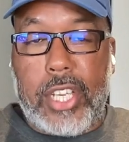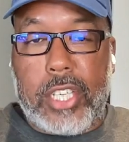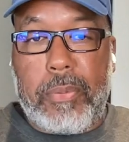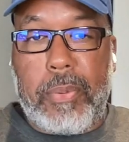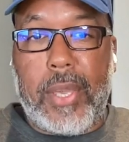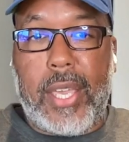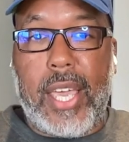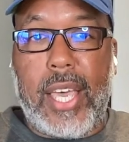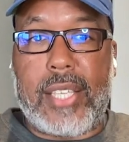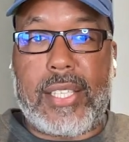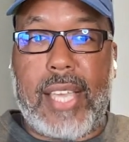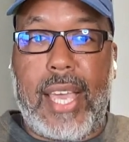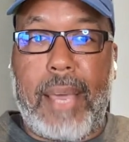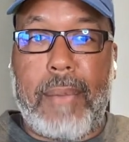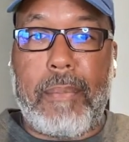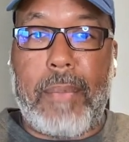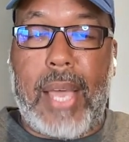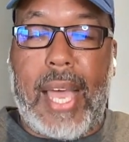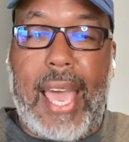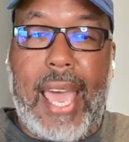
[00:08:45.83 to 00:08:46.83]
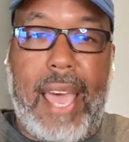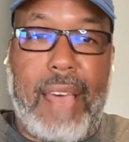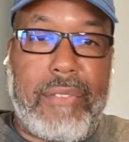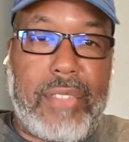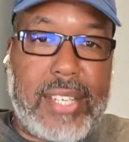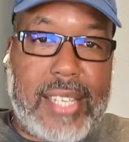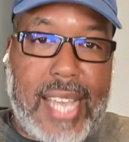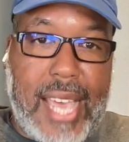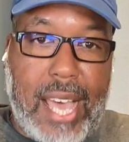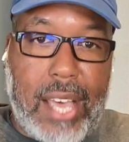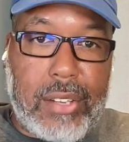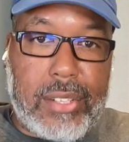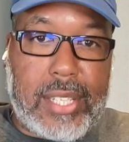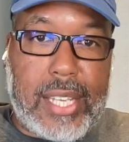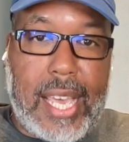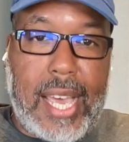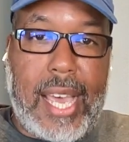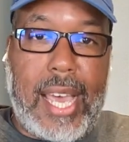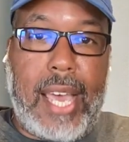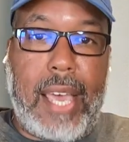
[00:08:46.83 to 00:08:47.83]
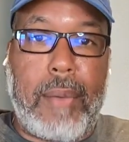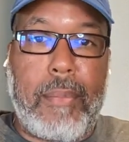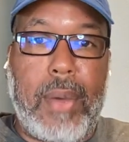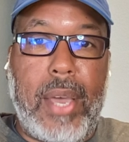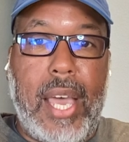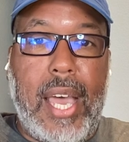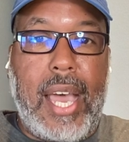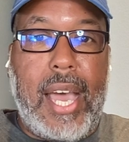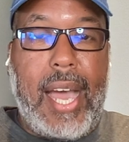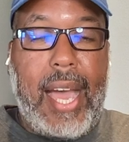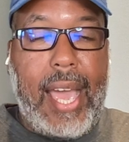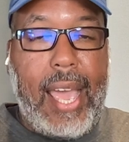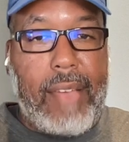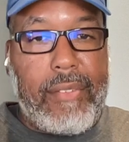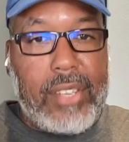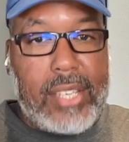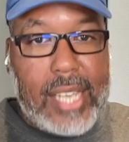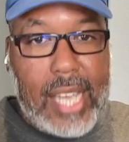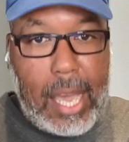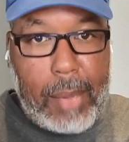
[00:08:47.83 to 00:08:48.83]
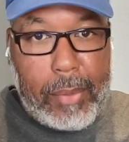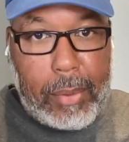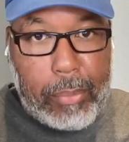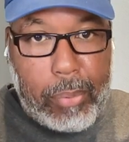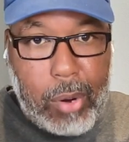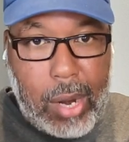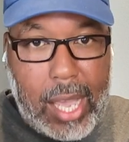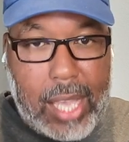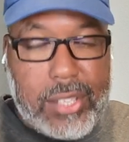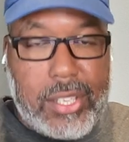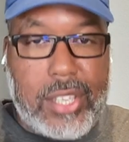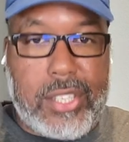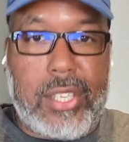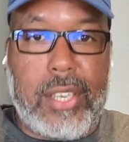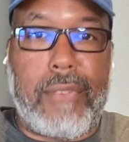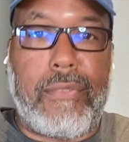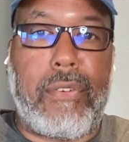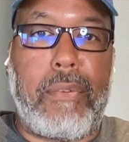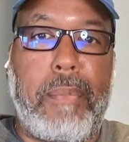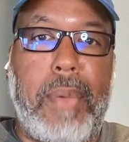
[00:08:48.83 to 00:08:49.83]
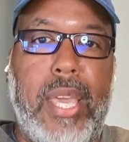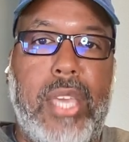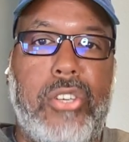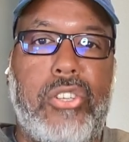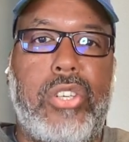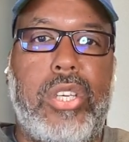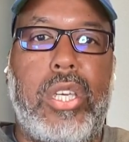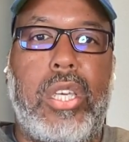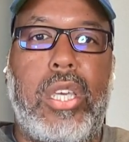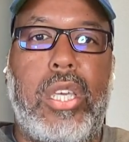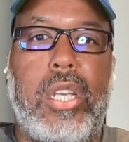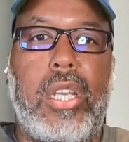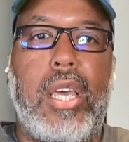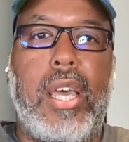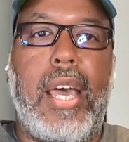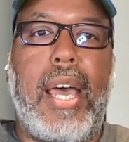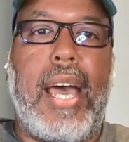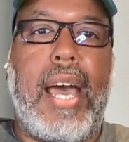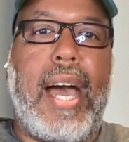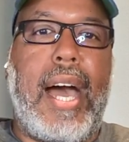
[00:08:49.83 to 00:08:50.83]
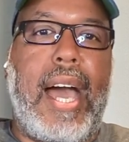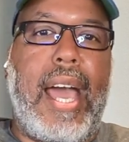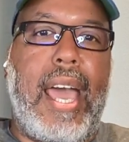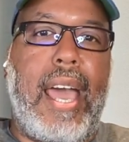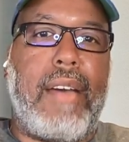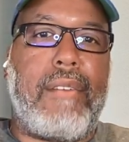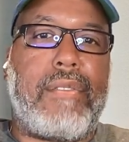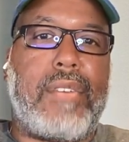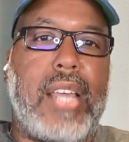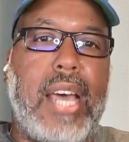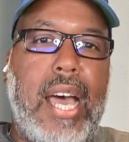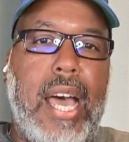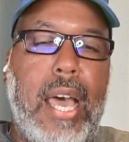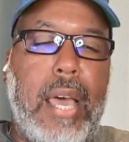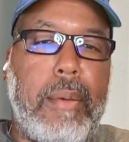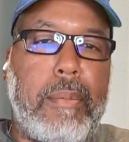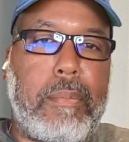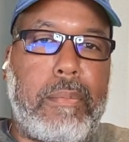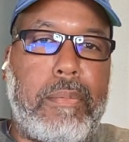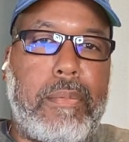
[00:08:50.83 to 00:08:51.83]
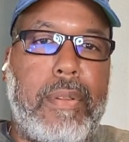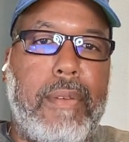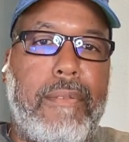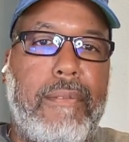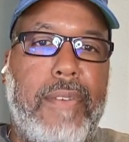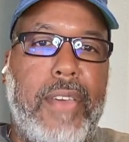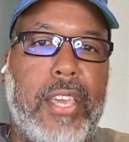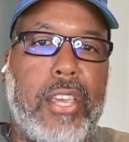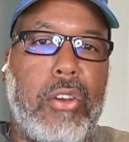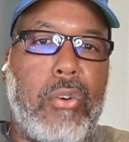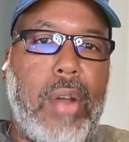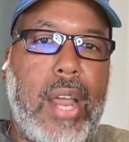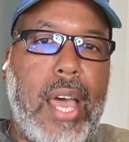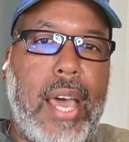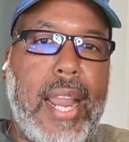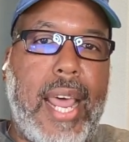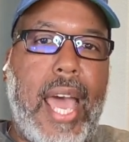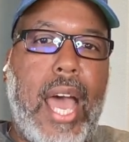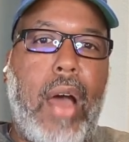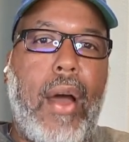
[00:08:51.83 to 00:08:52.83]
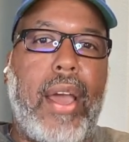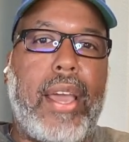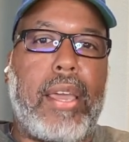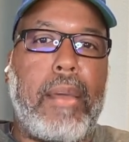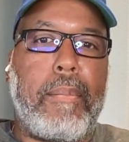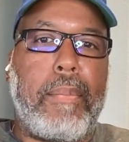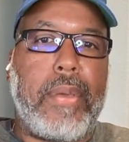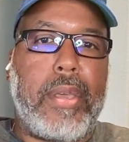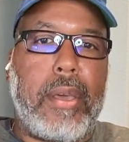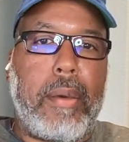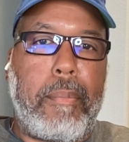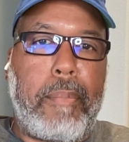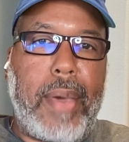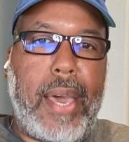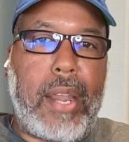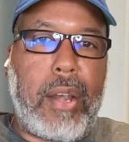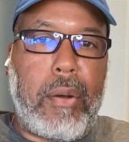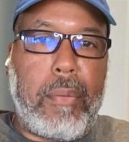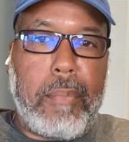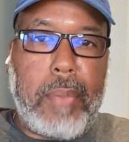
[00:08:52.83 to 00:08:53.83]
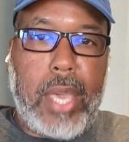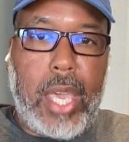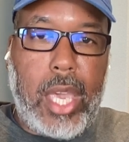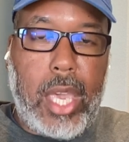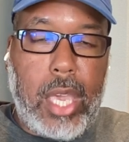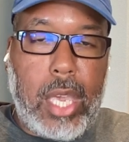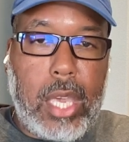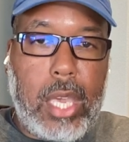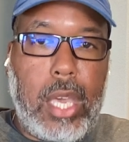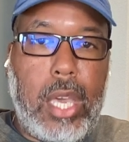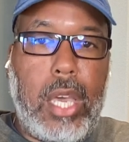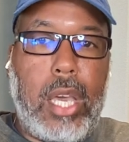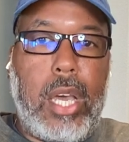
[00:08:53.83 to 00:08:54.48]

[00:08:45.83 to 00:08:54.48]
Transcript: just because I have the downtime, I have the time to process information, I have time to figure out how I could be a better me